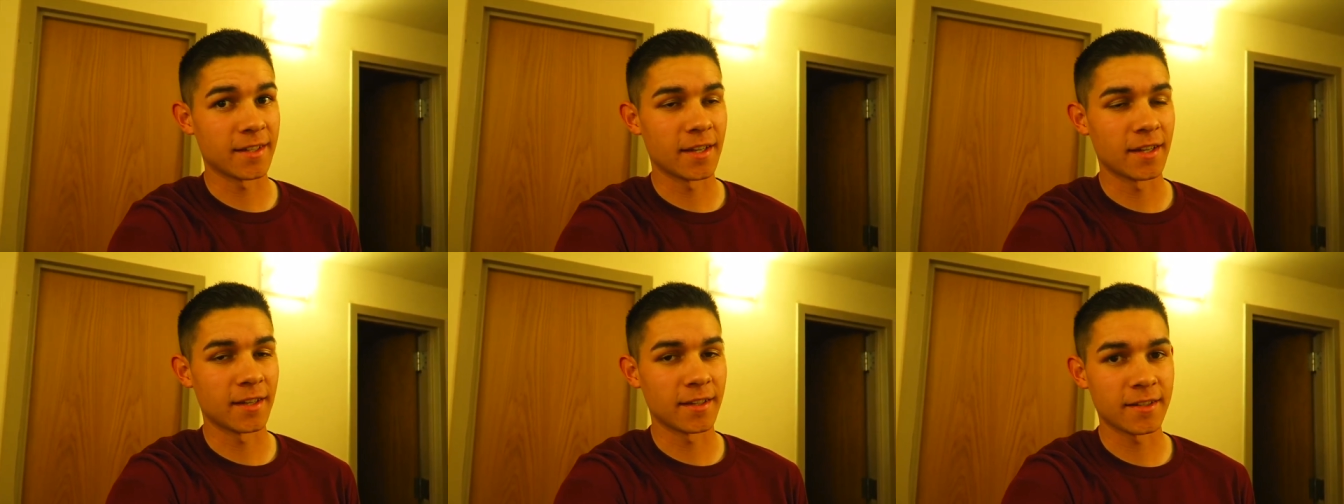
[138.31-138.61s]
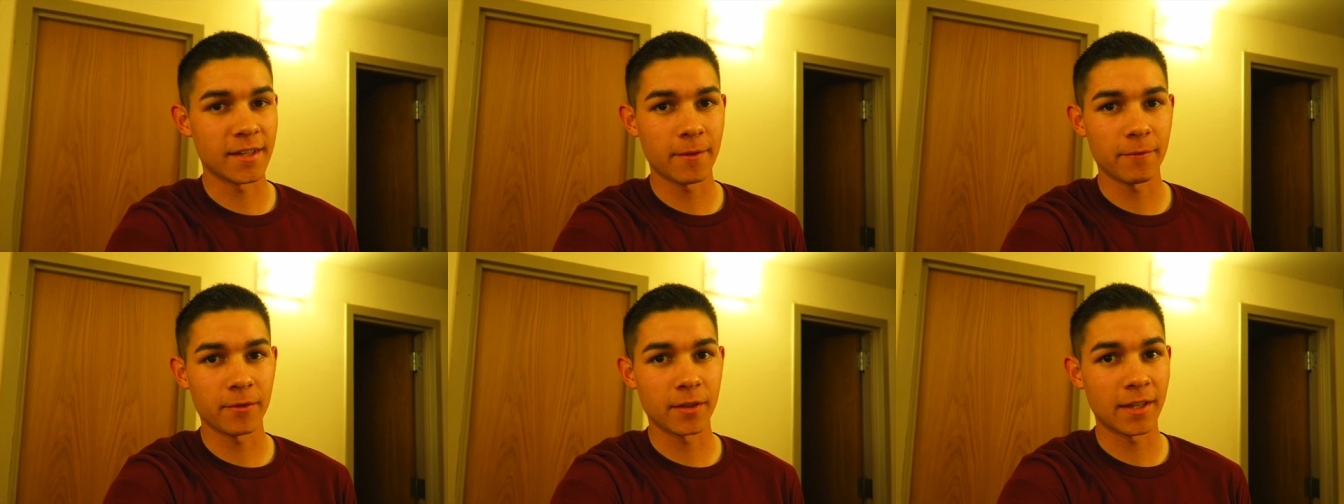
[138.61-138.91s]
And
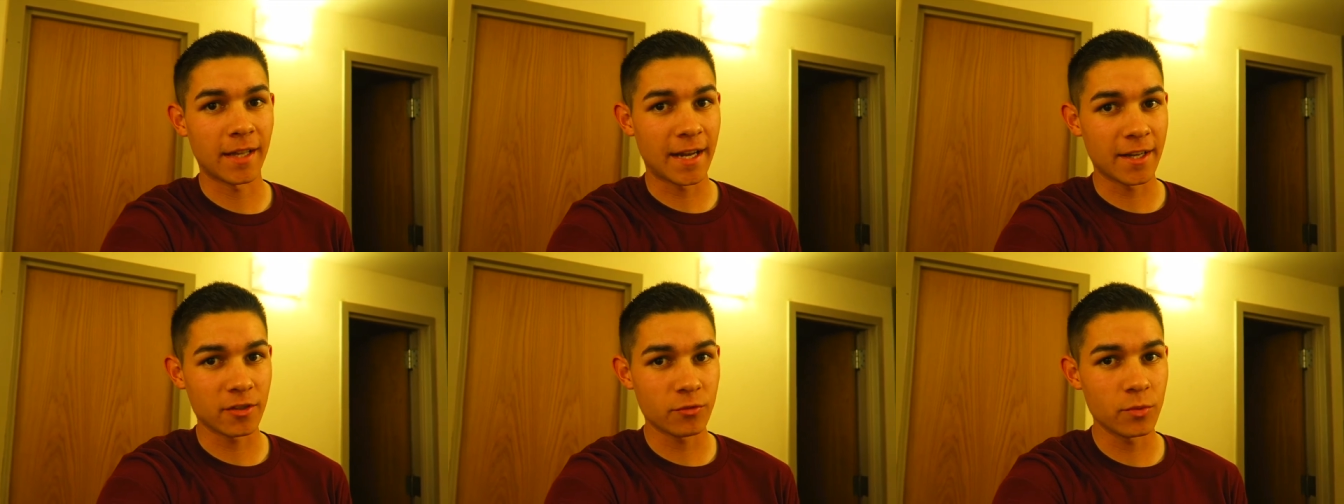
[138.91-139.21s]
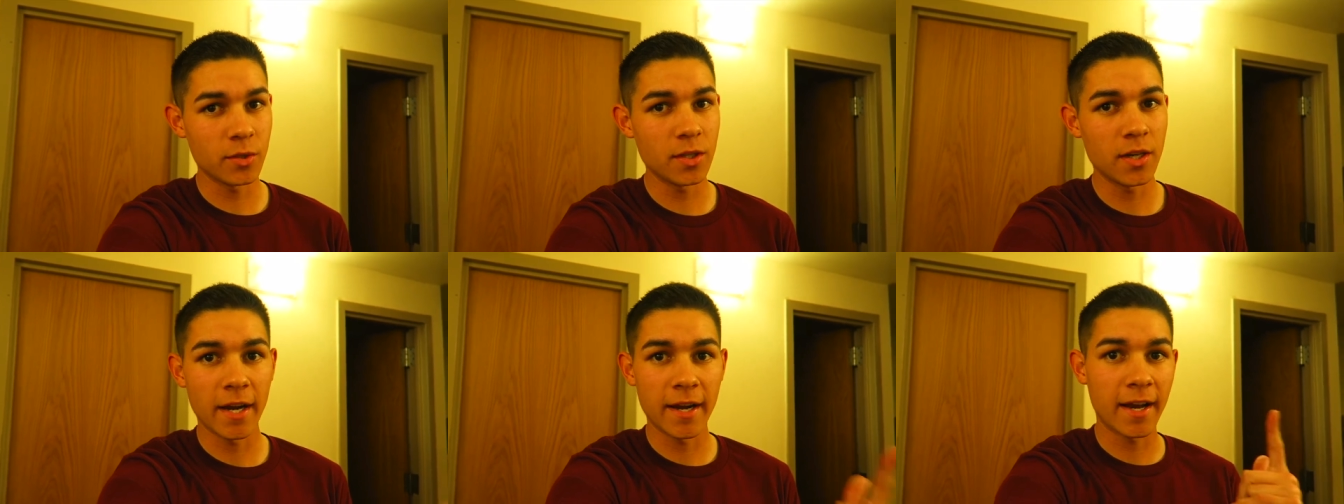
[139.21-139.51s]
except for the last
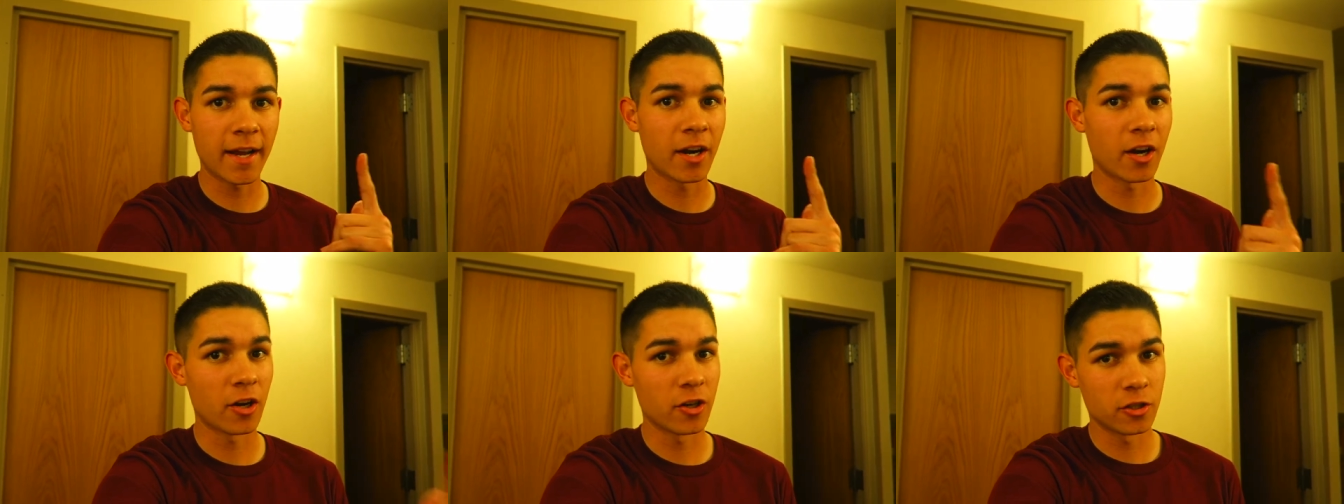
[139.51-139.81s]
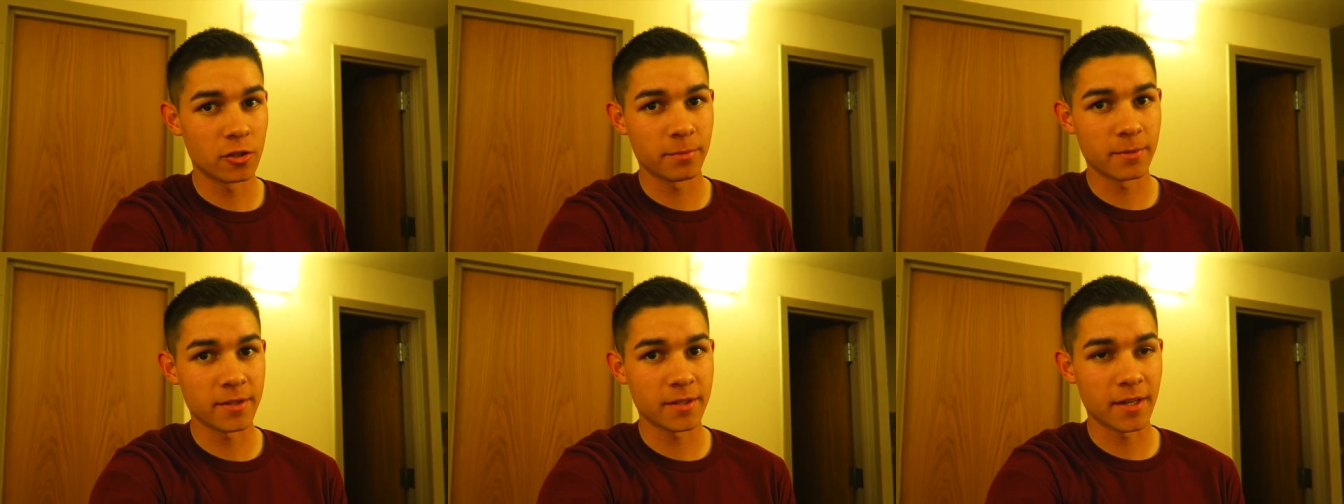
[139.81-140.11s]
one, I got
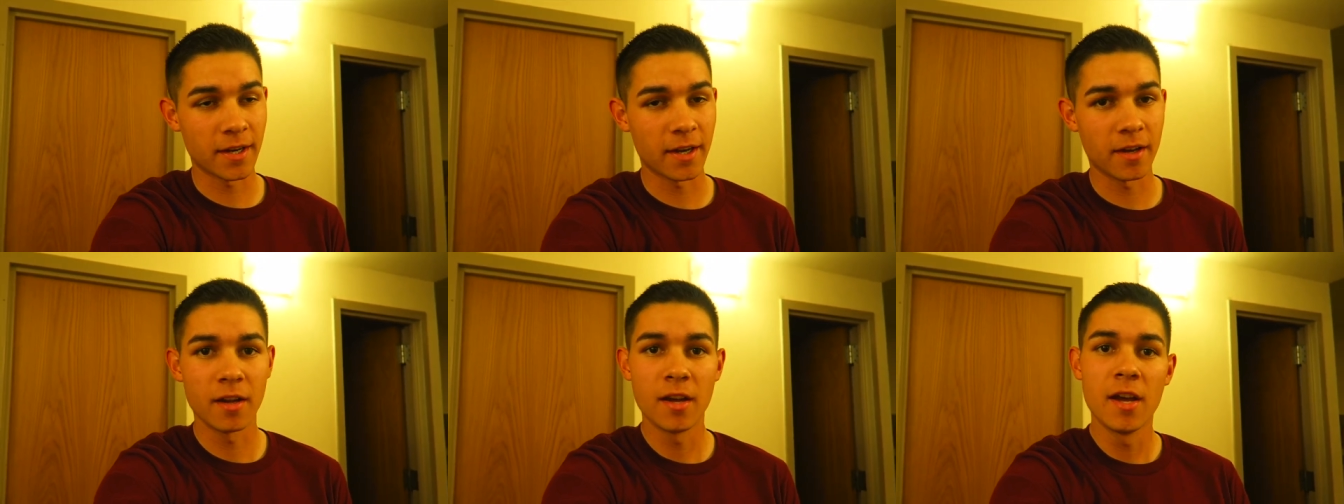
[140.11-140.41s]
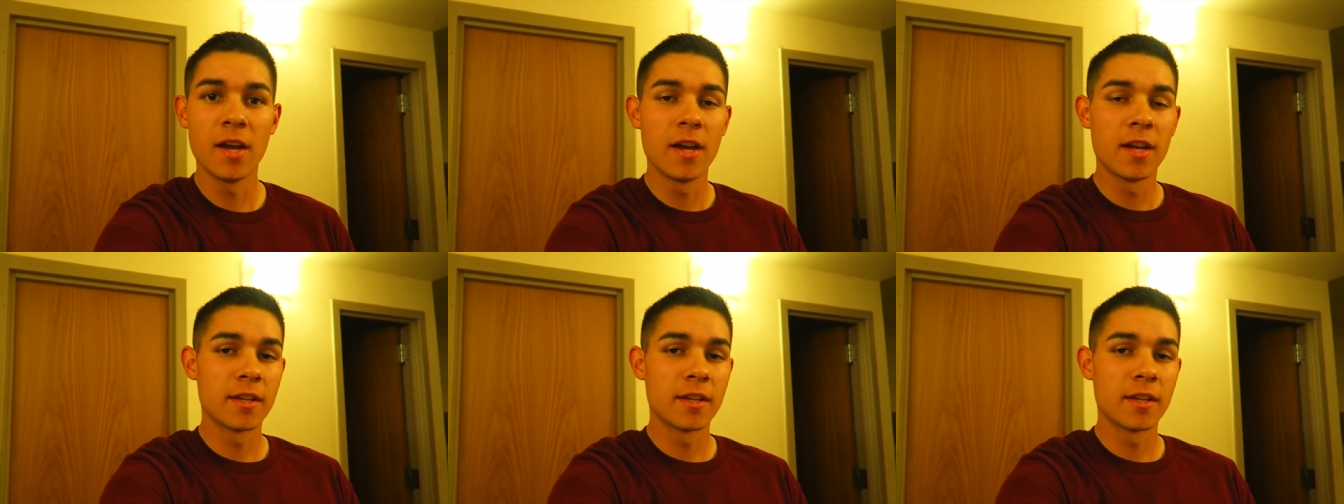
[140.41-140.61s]
100%.